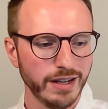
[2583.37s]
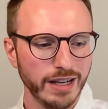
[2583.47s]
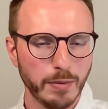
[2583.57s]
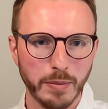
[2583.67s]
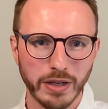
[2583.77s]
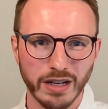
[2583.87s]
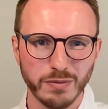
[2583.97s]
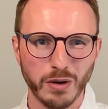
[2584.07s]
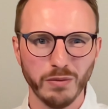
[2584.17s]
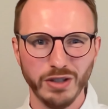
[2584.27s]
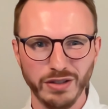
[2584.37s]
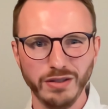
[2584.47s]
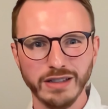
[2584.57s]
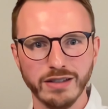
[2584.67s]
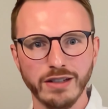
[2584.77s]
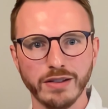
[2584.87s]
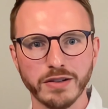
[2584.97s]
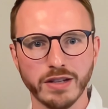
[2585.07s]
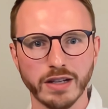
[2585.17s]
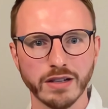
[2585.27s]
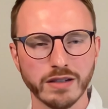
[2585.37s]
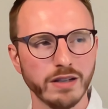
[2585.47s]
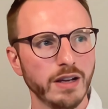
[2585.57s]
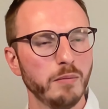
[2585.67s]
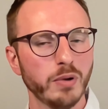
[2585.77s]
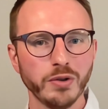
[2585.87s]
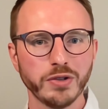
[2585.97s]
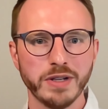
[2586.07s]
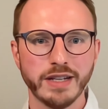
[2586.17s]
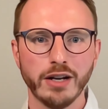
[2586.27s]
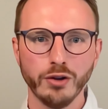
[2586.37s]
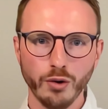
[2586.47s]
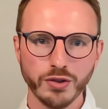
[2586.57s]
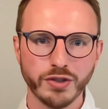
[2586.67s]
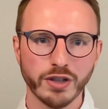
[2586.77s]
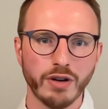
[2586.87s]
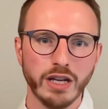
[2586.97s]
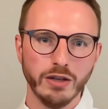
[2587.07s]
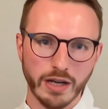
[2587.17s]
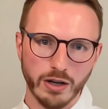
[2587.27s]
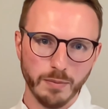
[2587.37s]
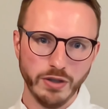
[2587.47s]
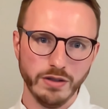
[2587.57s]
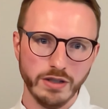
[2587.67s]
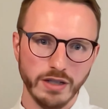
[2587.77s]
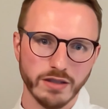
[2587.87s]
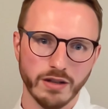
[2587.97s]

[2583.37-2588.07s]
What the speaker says: It might be a case, well, you do need to do those things, but also it's then on us to create you that opportunity.